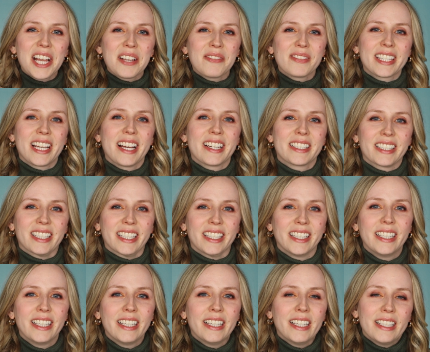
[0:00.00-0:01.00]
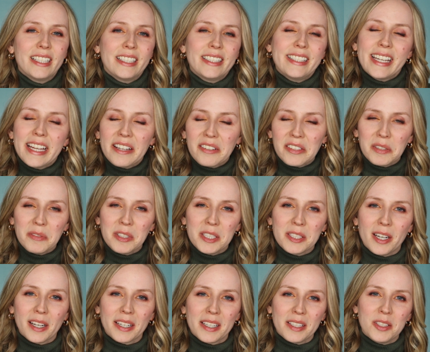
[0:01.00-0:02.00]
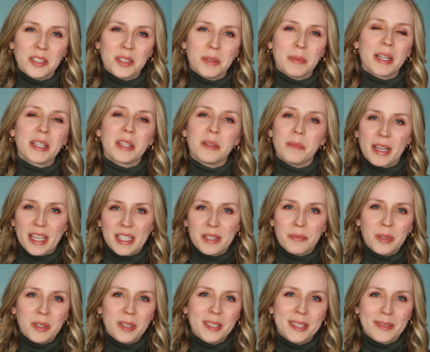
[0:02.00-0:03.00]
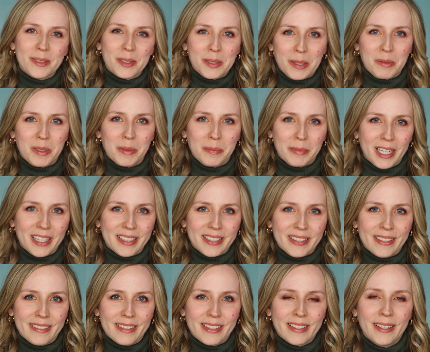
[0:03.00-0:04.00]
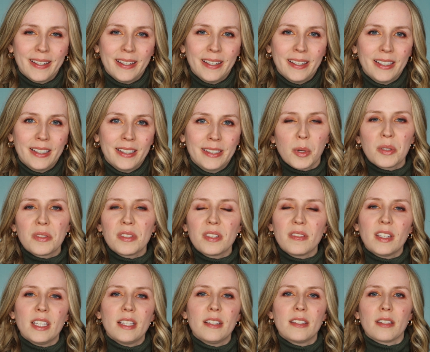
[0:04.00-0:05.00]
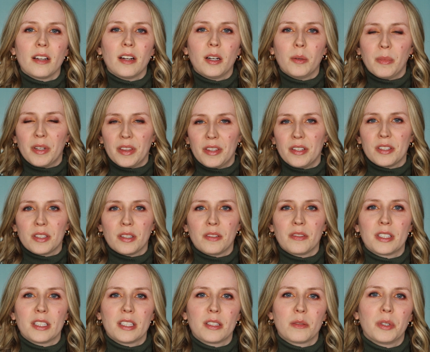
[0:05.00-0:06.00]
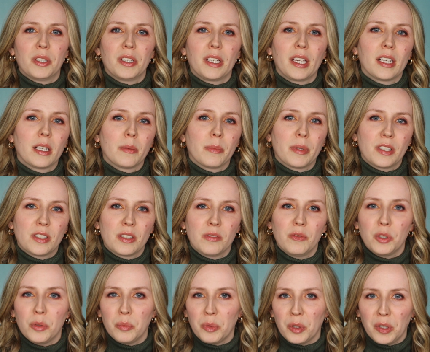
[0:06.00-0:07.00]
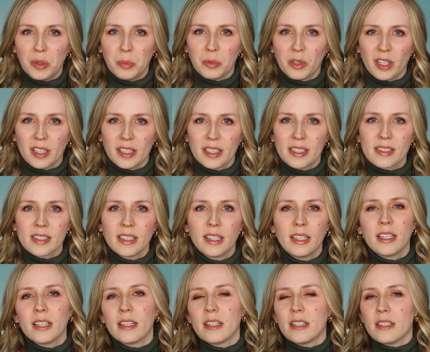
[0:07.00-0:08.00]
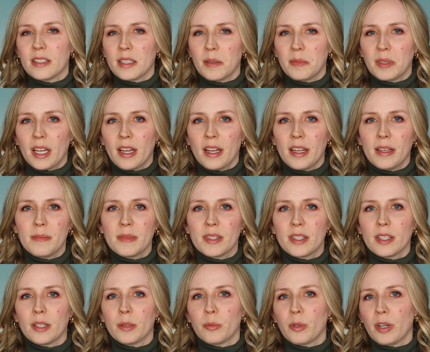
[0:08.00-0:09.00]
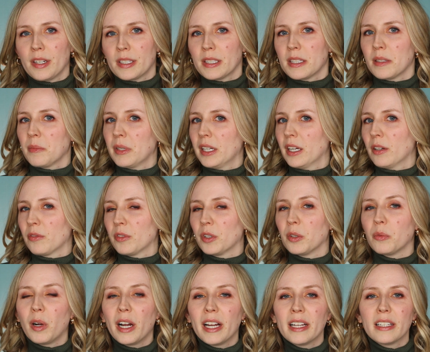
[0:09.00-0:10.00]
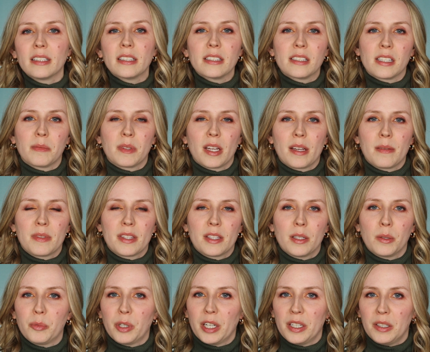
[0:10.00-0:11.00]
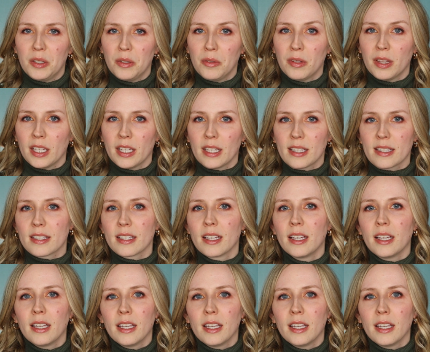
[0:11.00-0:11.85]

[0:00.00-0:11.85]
Hi, I'm Sasha. Today I'm going to be talking to you about the best beauty subscription boxes. Most of these are monthly services where you get a bunch of new beauty products. Sometimes they're products that have been out for a while, sometimes they're brand new things,